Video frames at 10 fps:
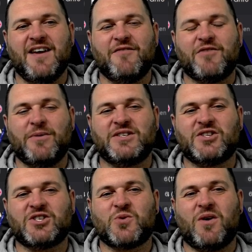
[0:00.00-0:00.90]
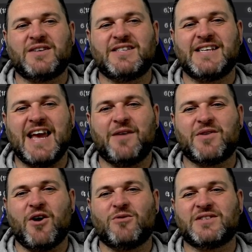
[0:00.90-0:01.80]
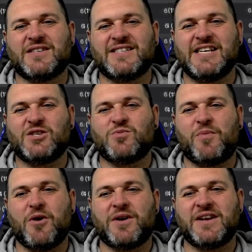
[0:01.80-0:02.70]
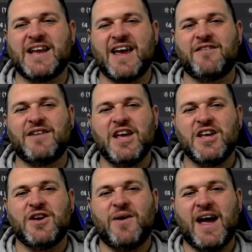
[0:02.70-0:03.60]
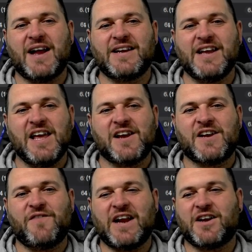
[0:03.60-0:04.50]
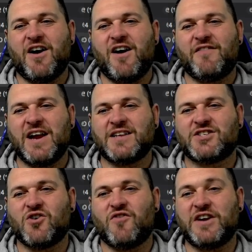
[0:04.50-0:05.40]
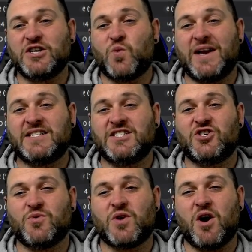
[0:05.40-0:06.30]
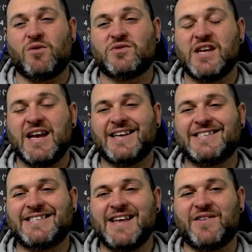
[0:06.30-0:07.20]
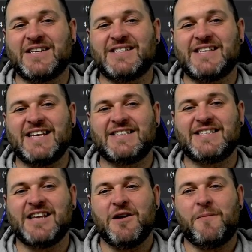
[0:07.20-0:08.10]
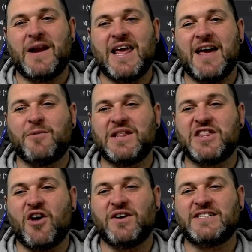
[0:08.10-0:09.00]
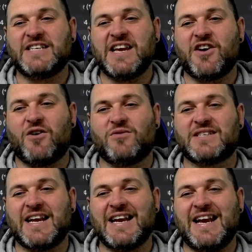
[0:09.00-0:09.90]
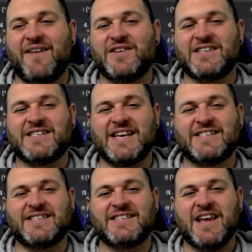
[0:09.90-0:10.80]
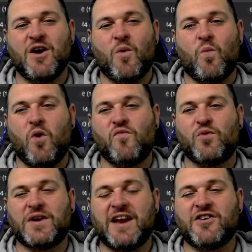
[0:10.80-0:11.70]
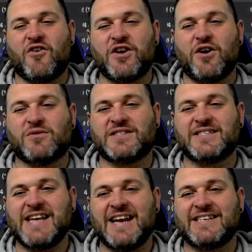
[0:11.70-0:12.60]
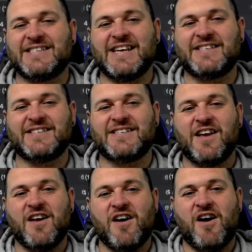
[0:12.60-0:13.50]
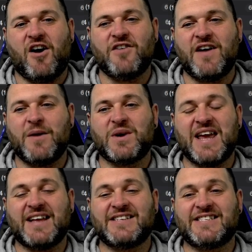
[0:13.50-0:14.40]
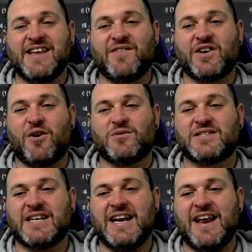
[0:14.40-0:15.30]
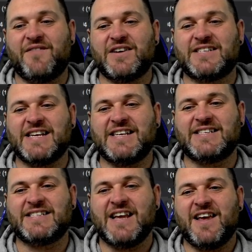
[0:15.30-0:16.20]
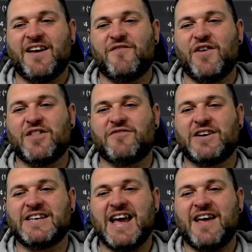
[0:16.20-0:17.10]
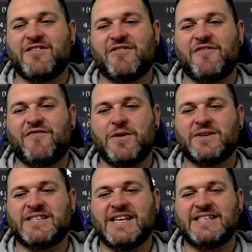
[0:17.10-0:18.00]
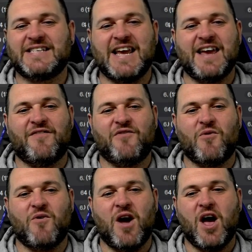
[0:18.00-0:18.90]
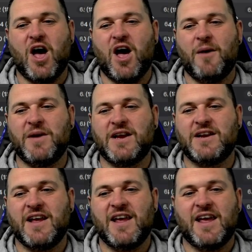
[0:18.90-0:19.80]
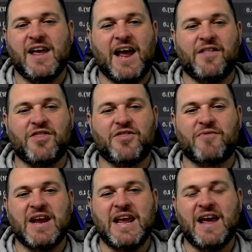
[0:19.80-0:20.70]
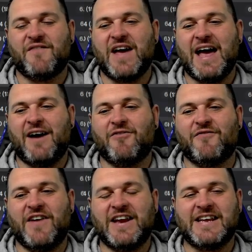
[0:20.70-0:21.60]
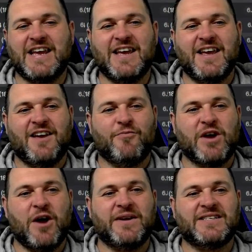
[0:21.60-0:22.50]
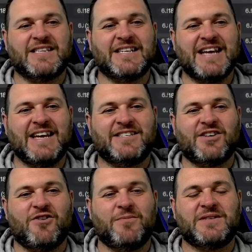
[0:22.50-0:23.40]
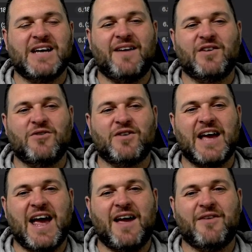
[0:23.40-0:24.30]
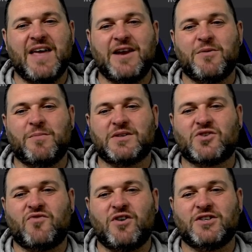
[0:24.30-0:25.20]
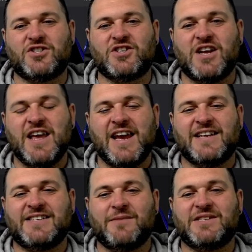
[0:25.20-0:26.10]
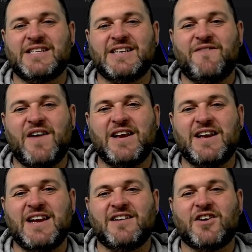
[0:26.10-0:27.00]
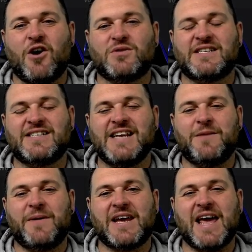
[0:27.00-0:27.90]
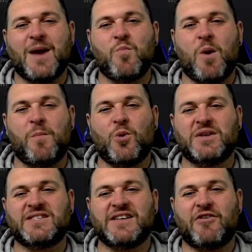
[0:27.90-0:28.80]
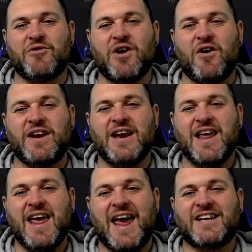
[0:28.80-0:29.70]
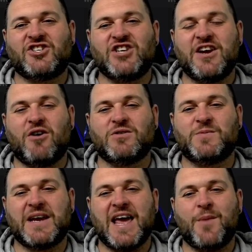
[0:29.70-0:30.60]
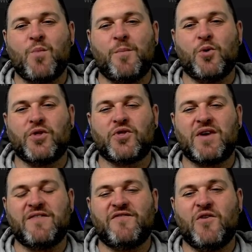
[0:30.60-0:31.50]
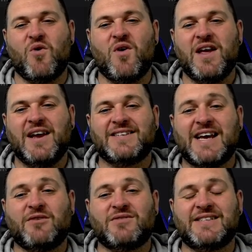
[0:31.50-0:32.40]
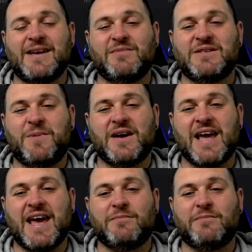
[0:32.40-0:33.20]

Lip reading: Go into the squad to see how the goals and assists were broken down. You had Kvankara scoring 22 goals and 7 assists, Plie with 19 goals and 11 assists, Wolf would get 9 goals and 10 assists, Honorat would get 7 goals and 11 assists, and further on down there are a few assists here for Herman and 3 for Alvedi. If we go into the data hub to have a look at how their numbers crunched, in terms of the defending, goals conceded per game 1.09, XG goals per game 1.34, tackles attempted per game